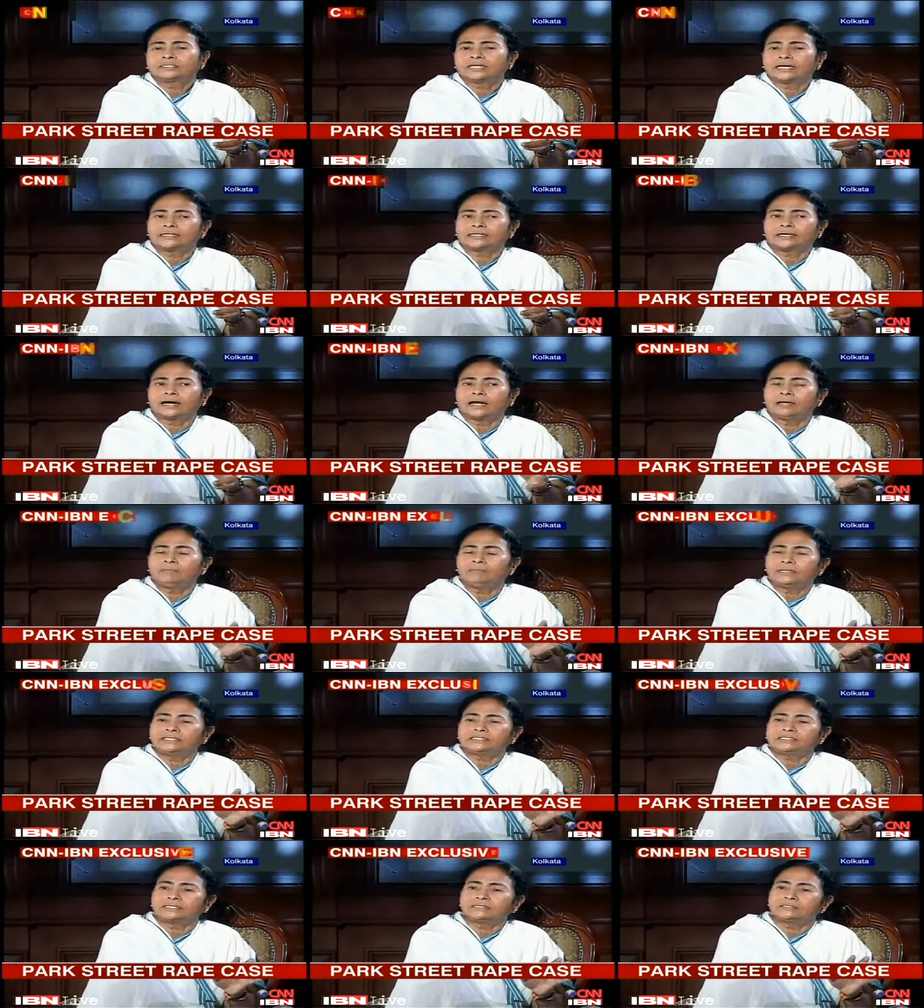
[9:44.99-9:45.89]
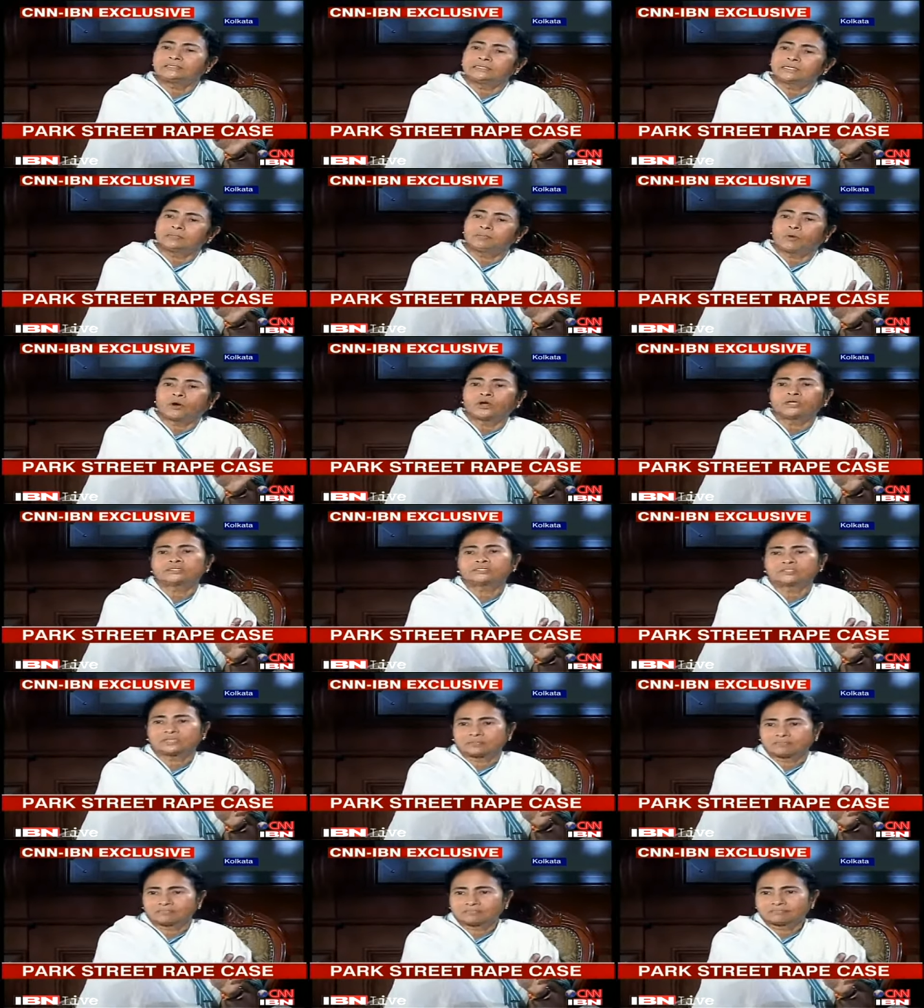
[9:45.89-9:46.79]
That girl mentioned 3 boys'
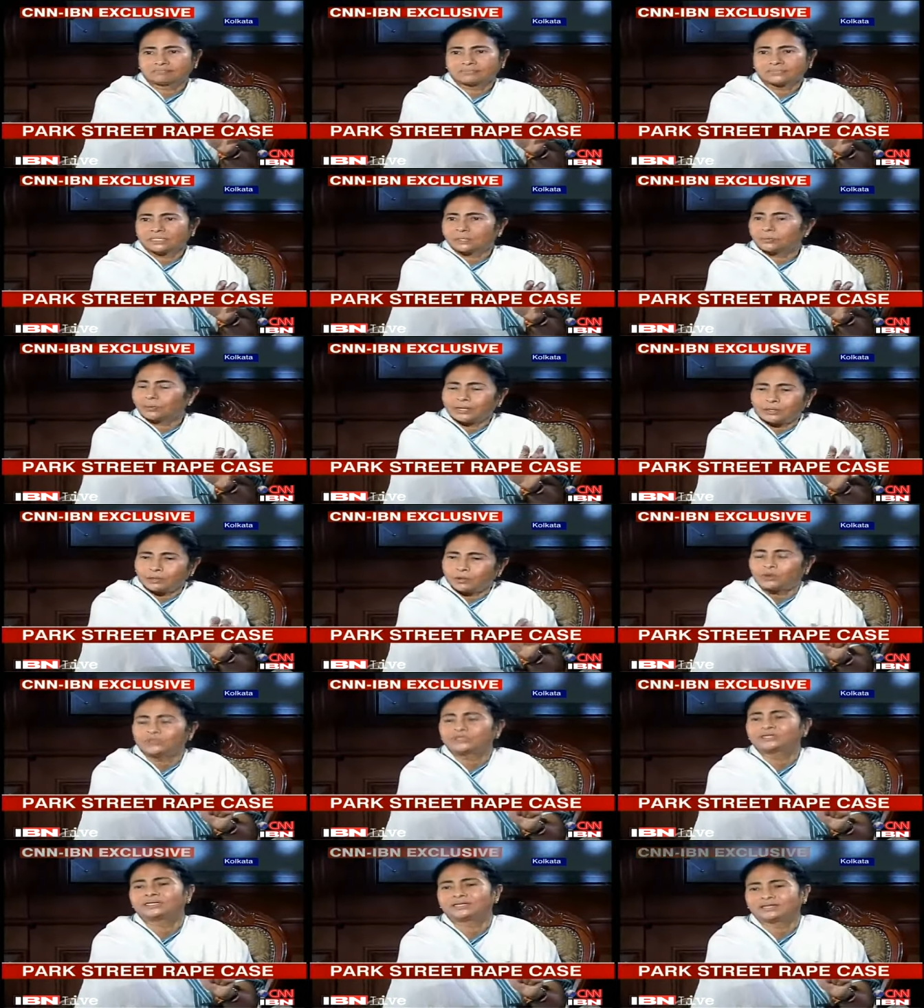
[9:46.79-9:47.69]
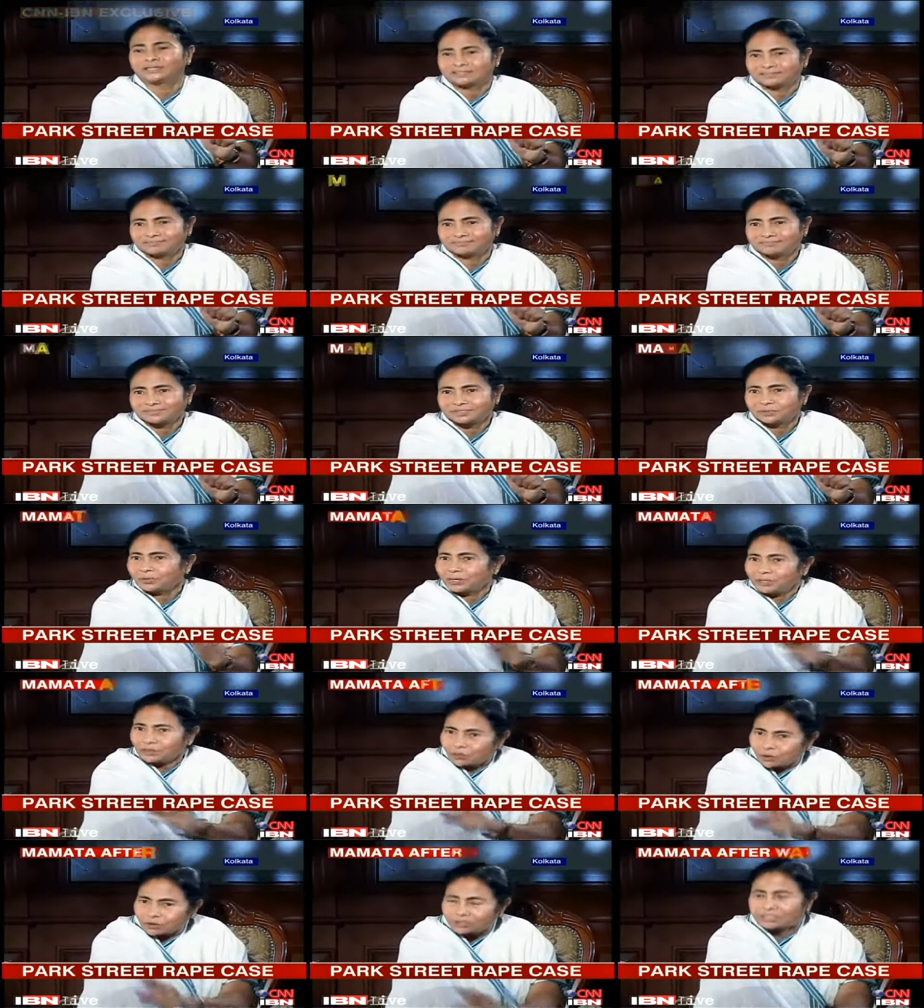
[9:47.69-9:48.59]
names. They were not here. They
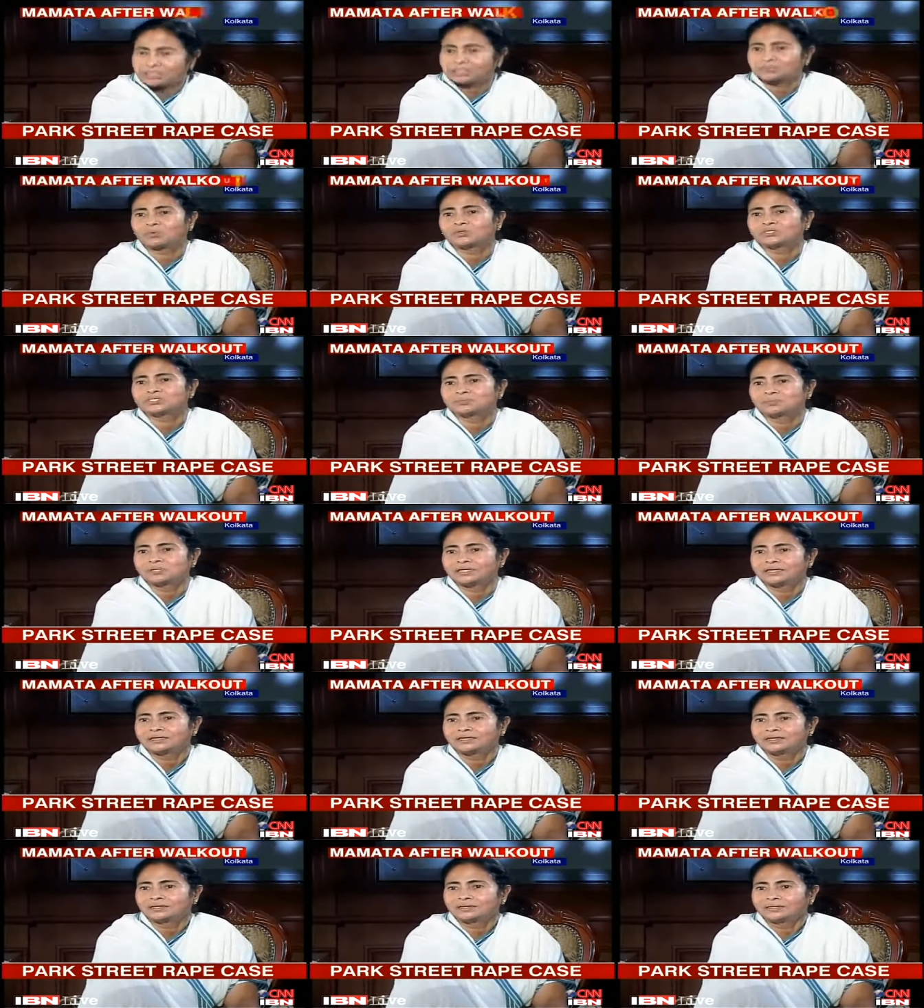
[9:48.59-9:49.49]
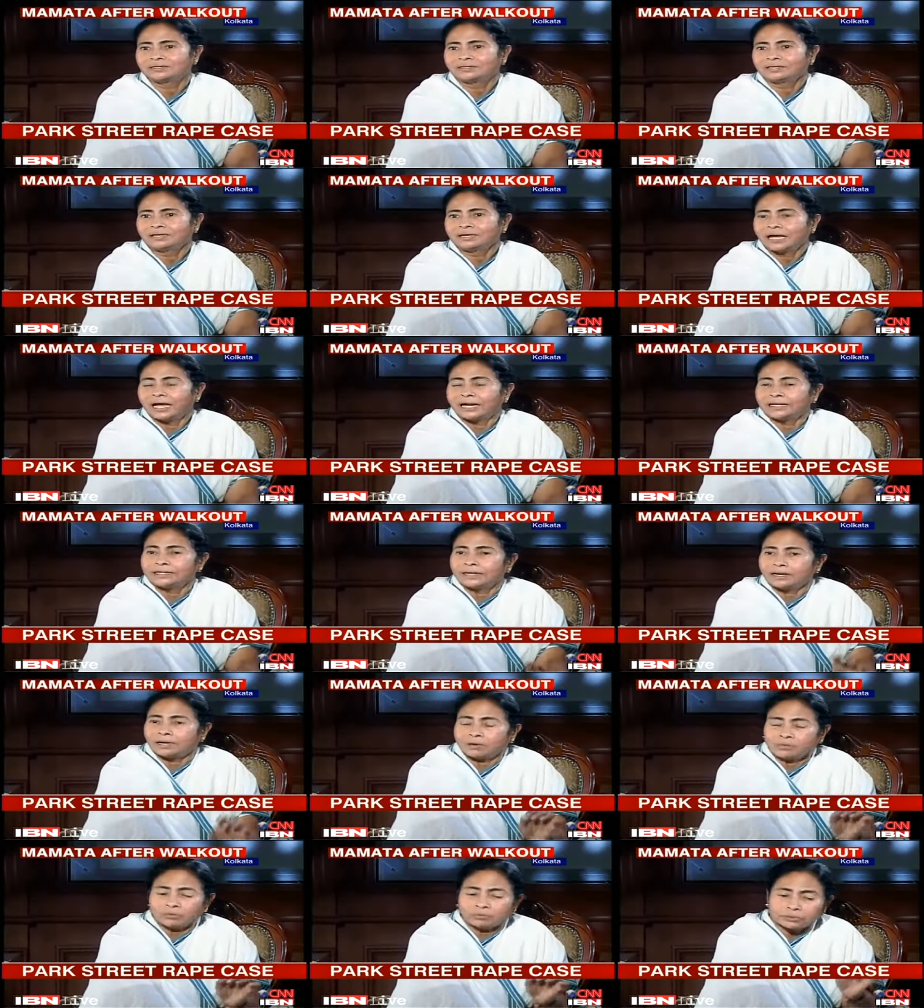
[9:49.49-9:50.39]
were not responsible.
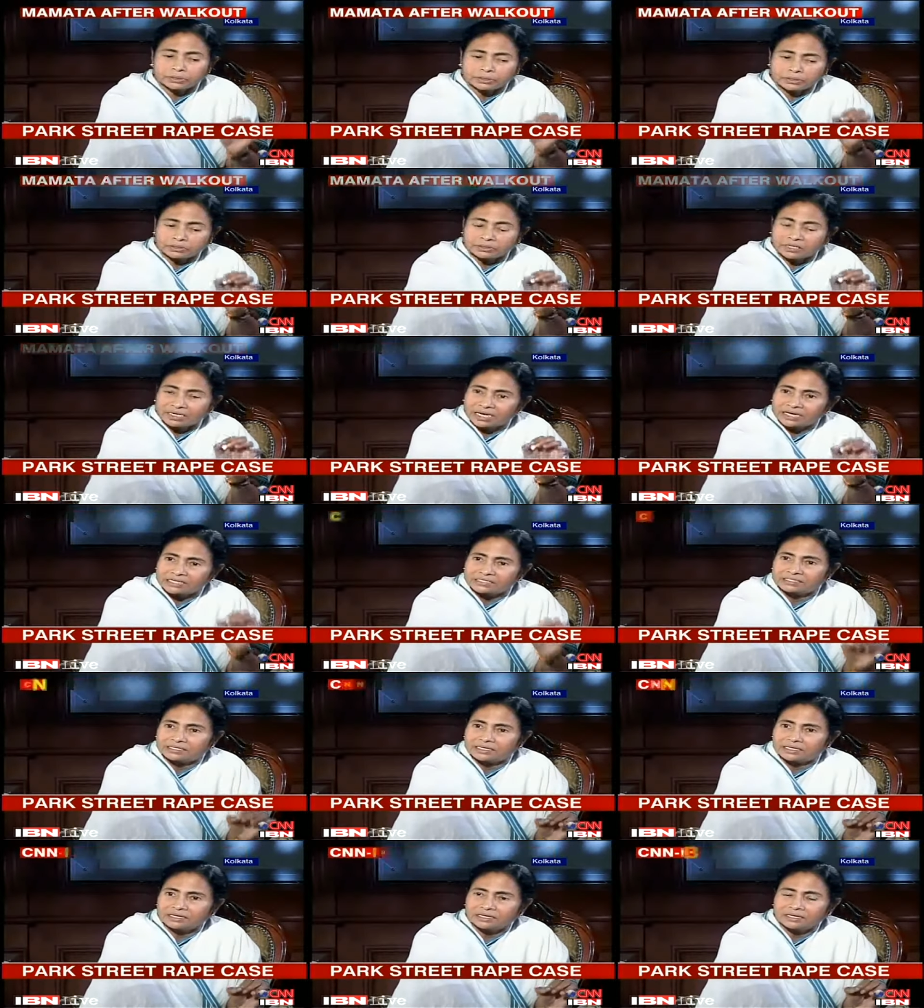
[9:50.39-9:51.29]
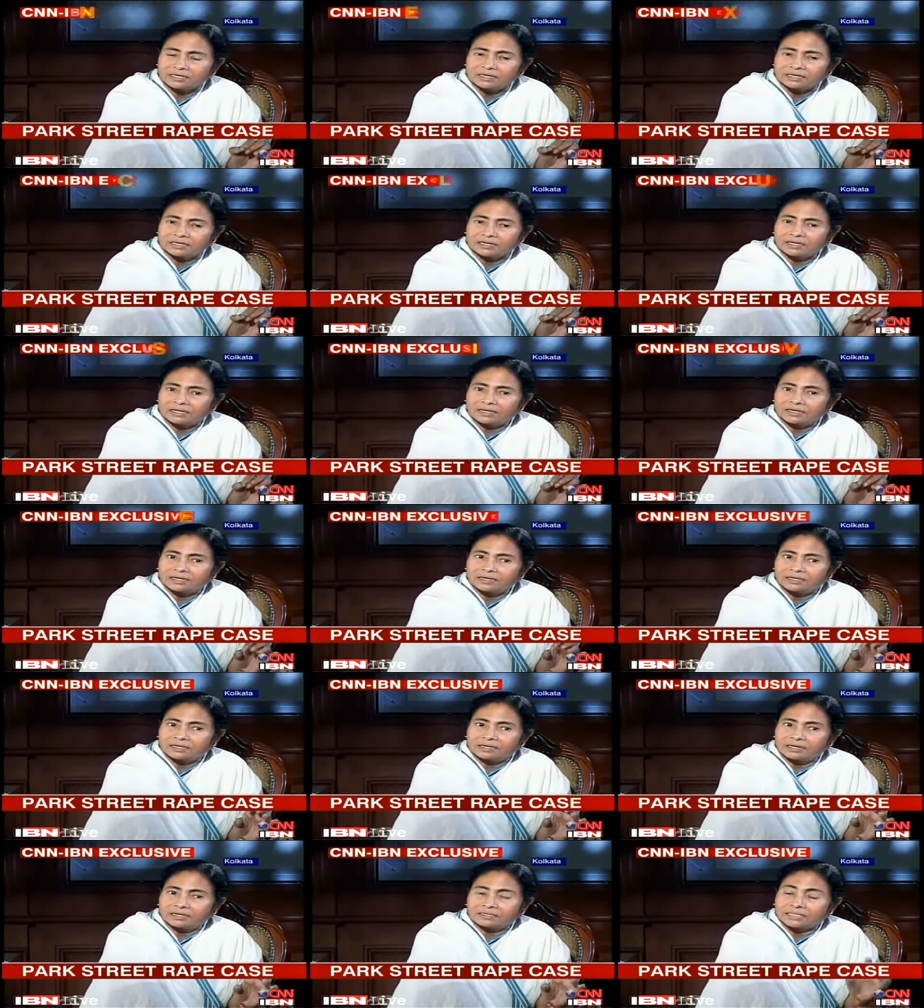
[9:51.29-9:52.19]
And now next day,
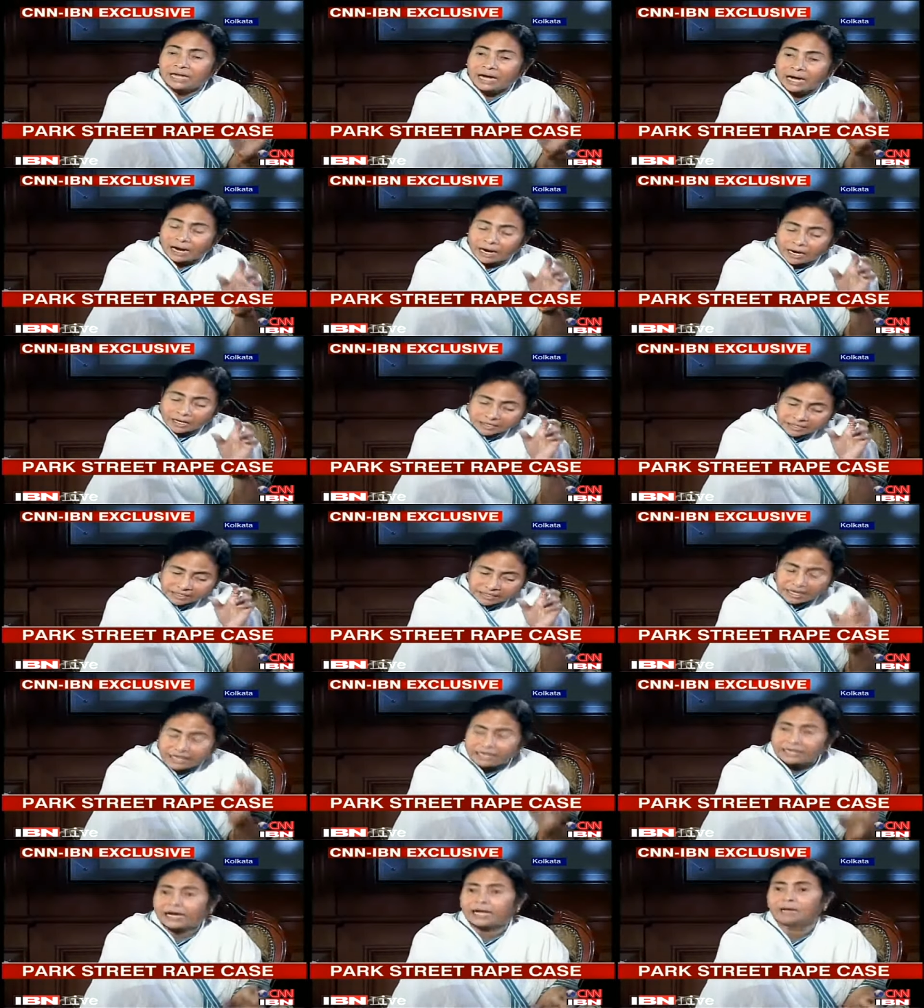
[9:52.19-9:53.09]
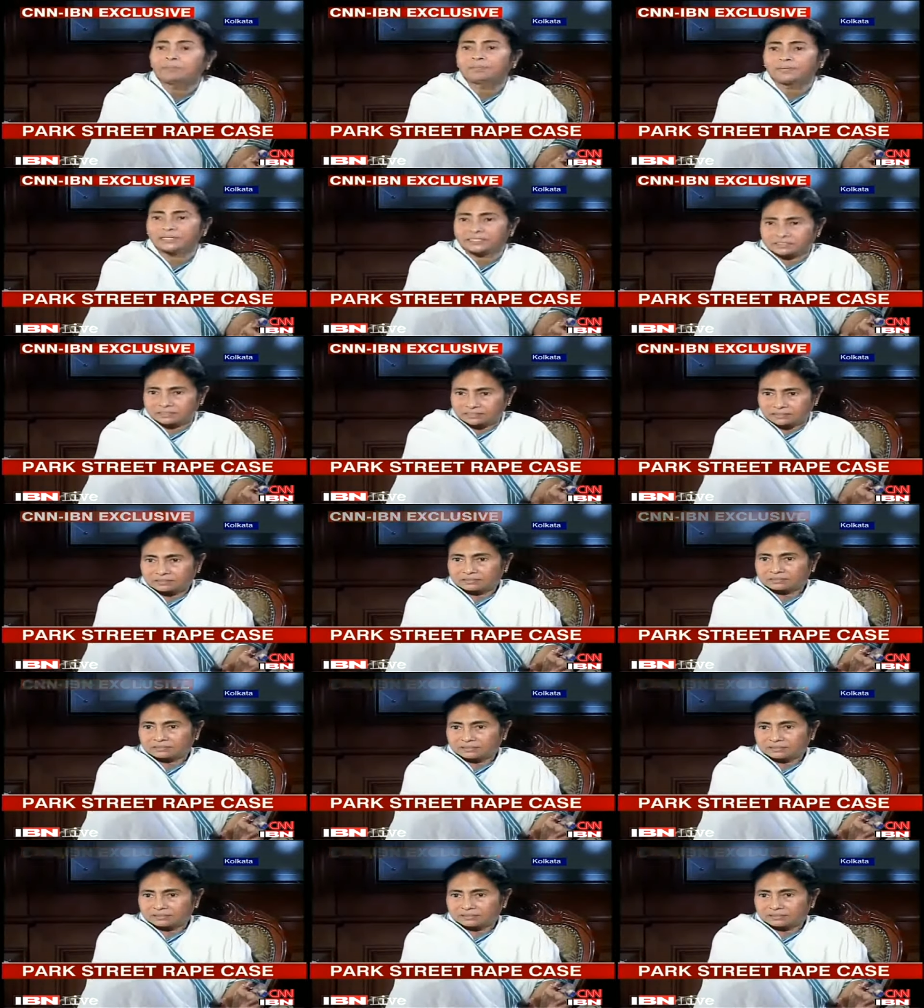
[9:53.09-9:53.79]
the real culprits